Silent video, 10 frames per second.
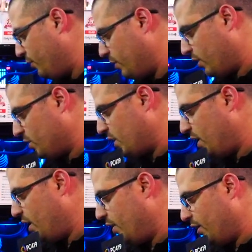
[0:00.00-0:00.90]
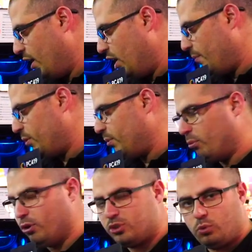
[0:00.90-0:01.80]
I can see here the half, we
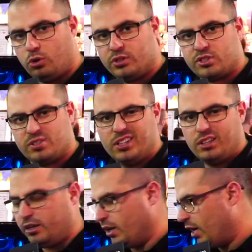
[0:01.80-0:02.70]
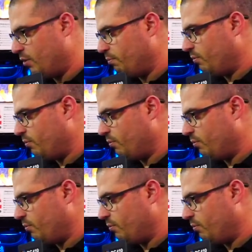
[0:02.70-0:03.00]
more towards, you know,